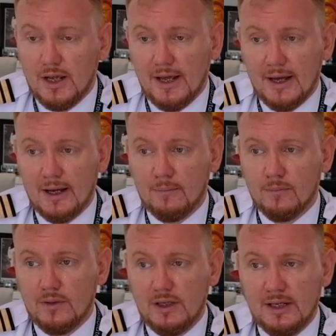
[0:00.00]
Um,
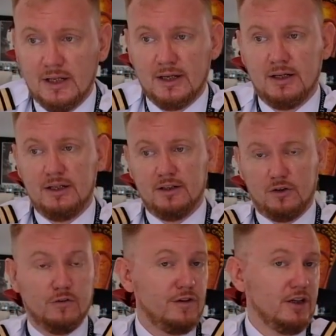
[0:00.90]
in, a, in a
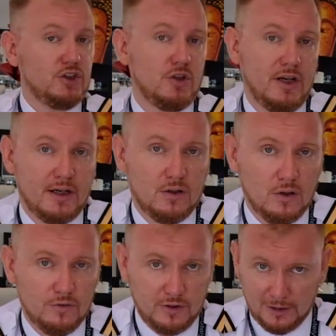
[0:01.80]
conventional
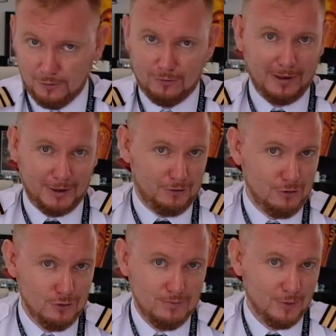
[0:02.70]
aircraft that looks like a
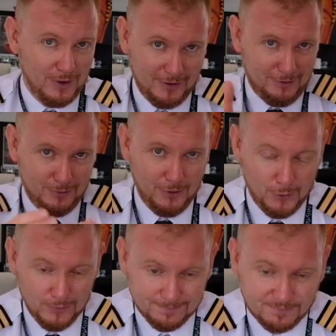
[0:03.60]
tube, the one that you
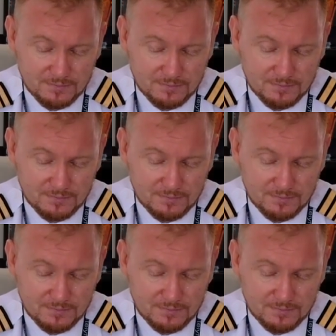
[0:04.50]
know,